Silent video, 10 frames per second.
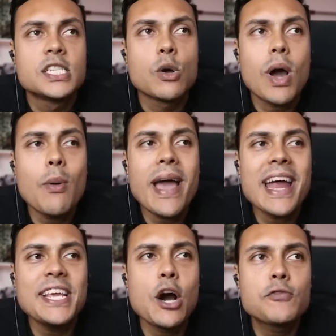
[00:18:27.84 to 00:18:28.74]
So where we're
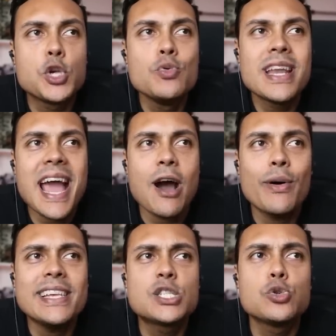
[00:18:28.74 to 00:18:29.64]
heading off to now
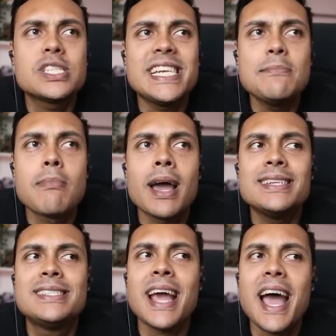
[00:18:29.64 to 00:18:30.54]
is to see my
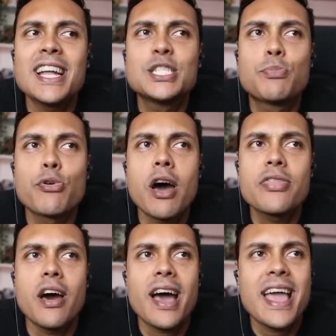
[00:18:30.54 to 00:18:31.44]
dad's
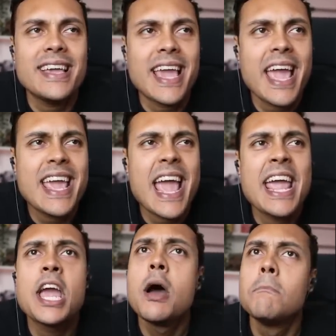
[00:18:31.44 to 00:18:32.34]
brother,
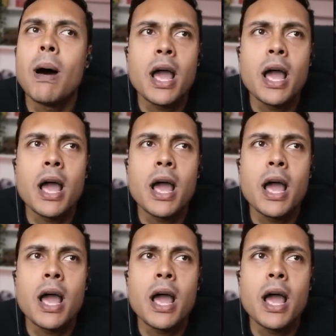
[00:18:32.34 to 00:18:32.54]
aka my